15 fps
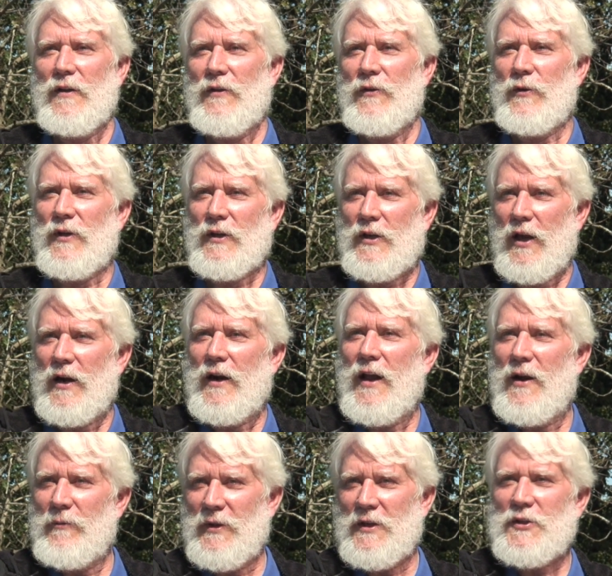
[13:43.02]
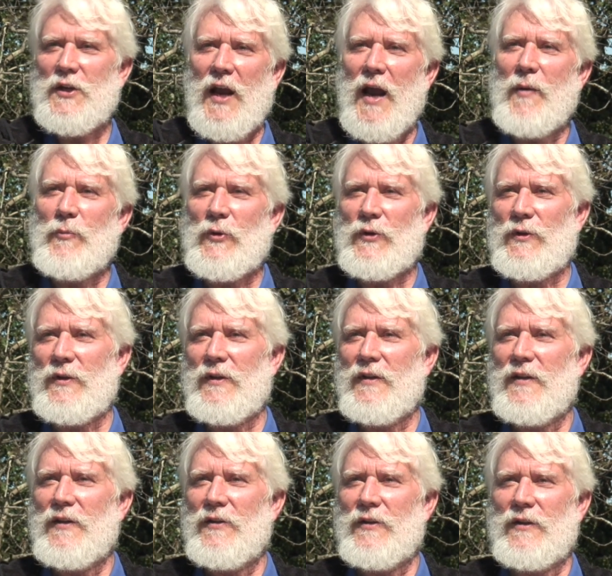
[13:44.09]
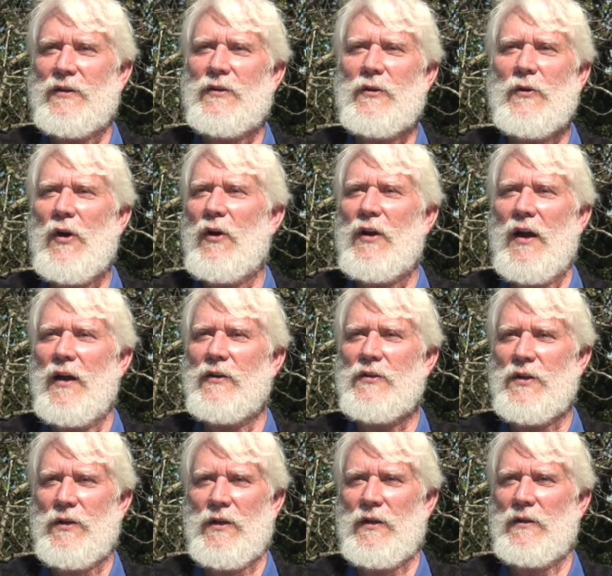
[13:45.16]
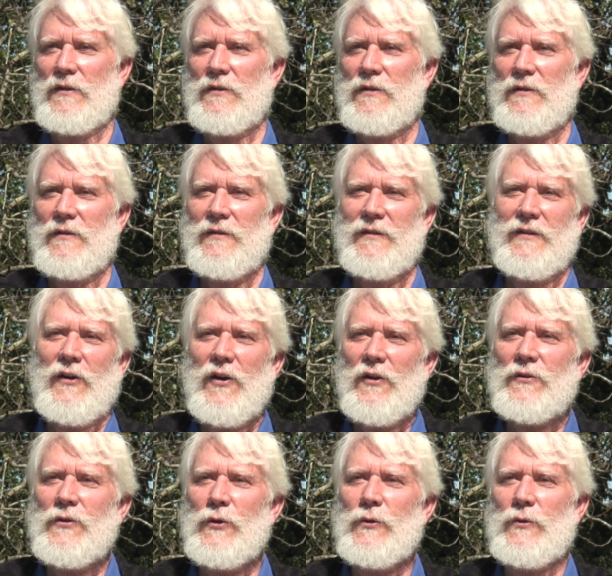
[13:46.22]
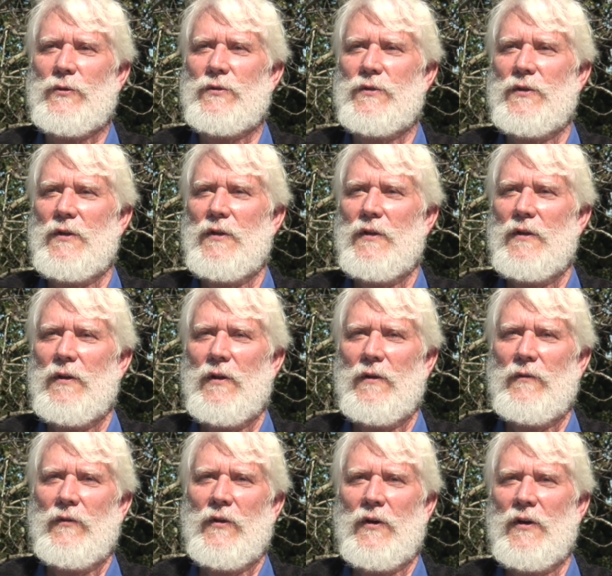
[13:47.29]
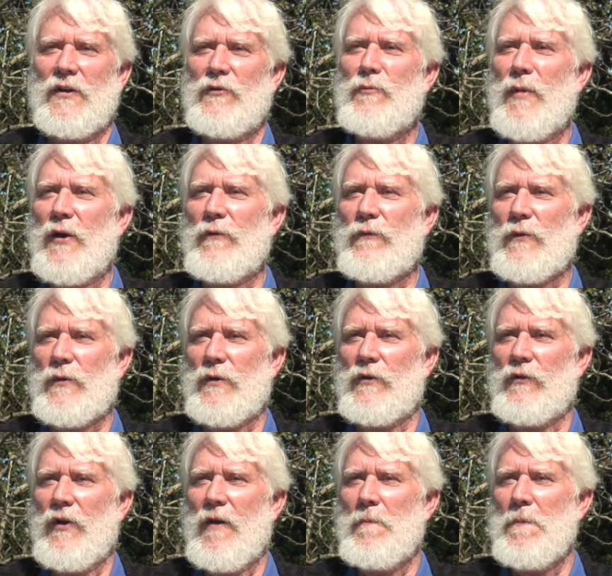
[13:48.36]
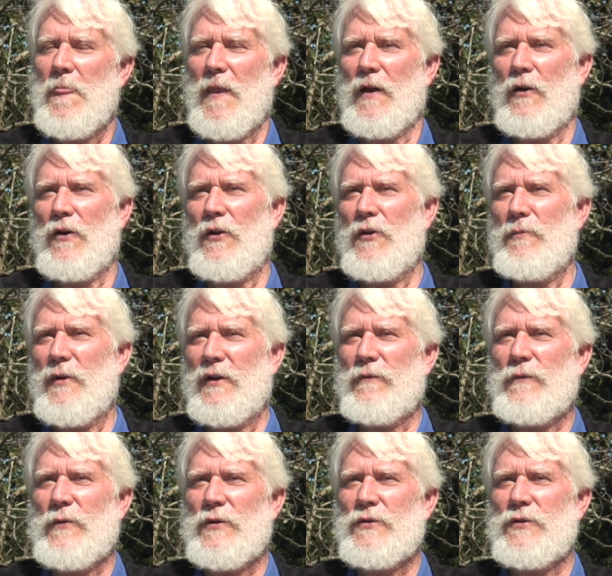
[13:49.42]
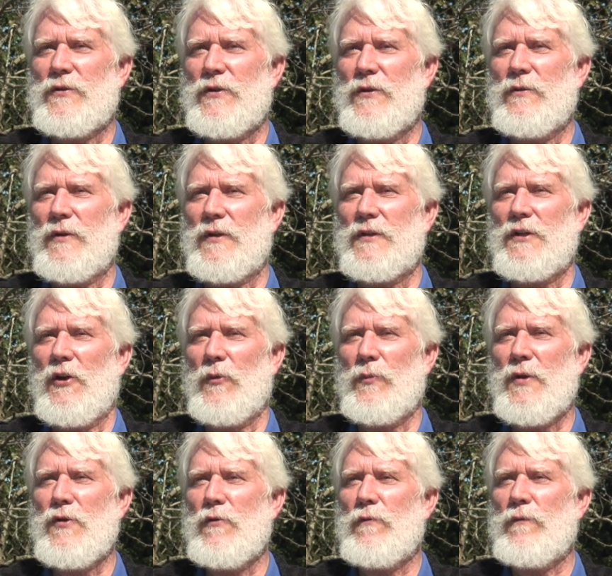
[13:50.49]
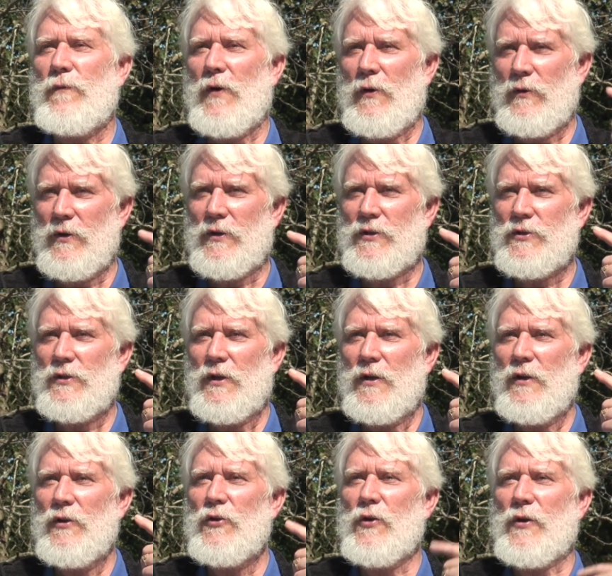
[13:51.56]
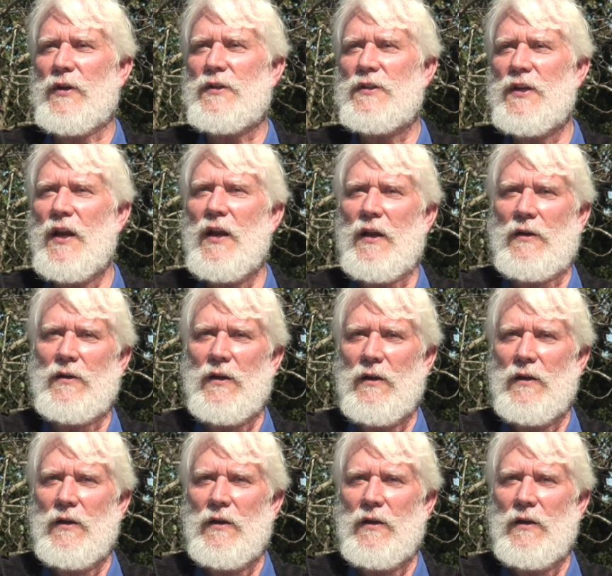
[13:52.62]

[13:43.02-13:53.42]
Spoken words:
you can cut it out with a scalpel. You can do all kinds of things. They're all tools. They're all just metaphors. And all the metaphors are doing is helping you focus your intent